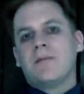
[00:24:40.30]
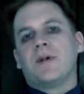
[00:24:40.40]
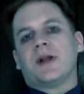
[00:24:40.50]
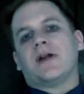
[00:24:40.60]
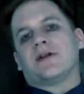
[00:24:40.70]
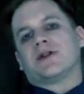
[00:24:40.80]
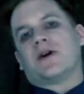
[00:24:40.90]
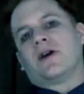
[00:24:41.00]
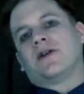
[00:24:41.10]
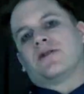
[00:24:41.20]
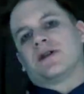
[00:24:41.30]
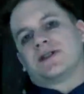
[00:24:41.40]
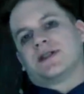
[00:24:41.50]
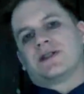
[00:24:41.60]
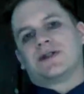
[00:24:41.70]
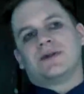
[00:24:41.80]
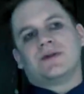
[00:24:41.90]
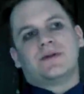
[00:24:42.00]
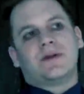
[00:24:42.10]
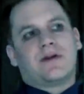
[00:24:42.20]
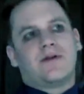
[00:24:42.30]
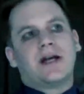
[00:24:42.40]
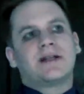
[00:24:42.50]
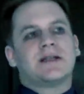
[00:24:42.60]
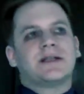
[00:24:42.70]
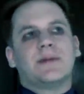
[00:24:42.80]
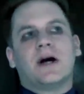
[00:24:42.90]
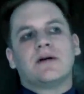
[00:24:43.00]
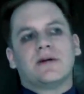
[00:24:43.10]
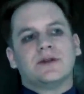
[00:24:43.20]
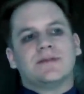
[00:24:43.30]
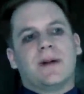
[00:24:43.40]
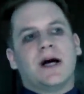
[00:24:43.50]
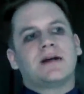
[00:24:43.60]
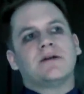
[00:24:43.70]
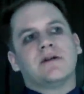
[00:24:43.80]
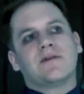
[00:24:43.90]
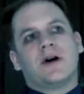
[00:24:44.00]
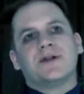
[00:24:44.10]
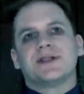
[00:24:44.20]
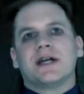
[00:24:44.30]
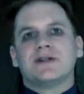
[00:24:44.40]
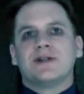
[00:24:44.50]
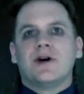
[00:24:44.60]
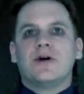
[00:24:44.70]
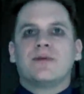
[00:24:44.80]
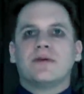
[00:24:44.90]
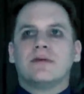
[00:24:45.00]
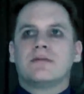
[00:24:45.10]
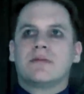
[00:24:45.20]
But other Toreador exist too. The greatest among them was Michael of Constantinople.